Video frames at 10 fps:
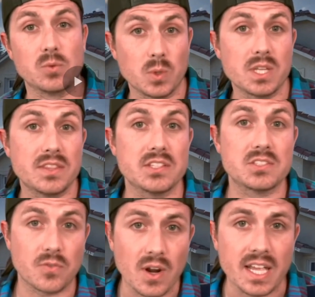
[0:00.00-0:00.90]
With this
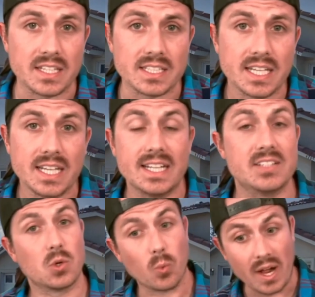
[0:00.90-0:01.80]
friend.
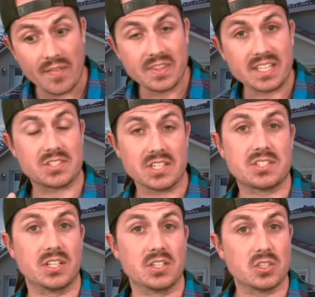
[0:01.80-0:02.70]
And so when the
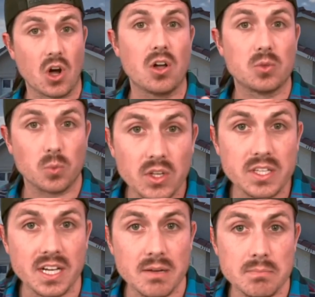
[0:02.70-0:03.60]
assistant called
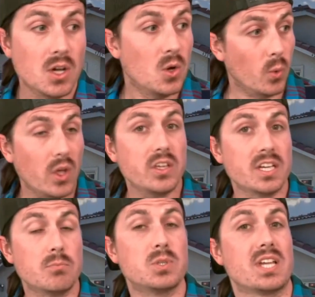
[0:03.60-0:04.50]
William,
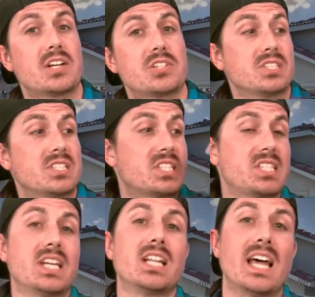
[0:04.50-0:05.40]
William was actually
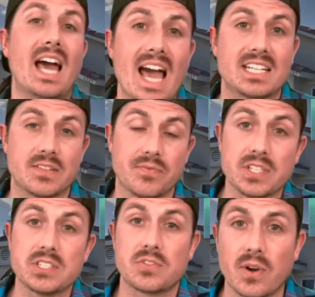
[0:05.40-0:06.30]
still at
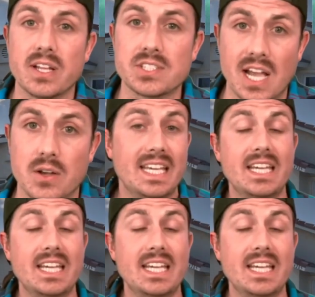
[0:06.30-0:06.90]
this friend's house.